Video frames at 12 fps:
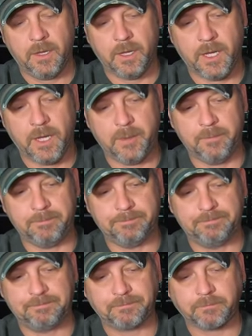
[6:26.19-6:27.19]

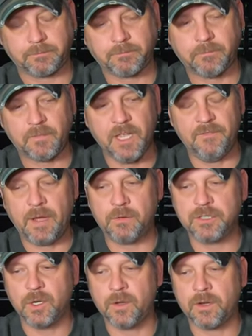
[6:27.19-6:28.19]
If I
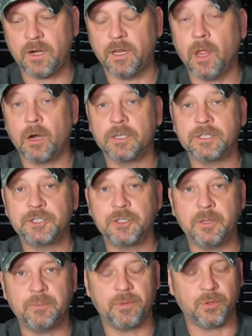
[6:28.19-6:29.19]
was going on a longer
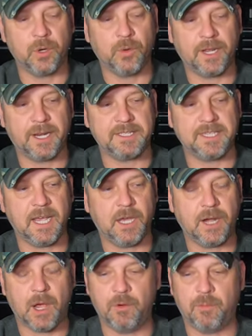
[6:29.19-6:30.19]
trip or going out of
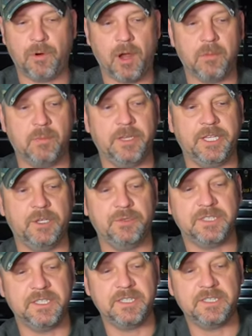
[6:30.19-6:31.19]
town, I would probably
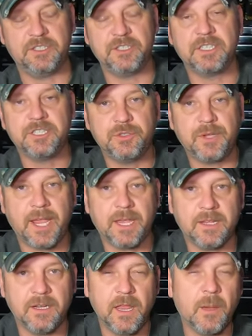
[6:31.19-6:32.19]
use this just because you can
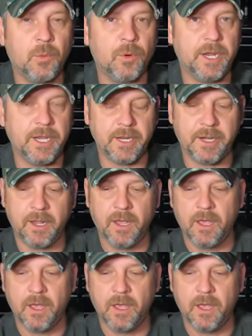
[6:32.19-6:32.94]
get a lot more in it.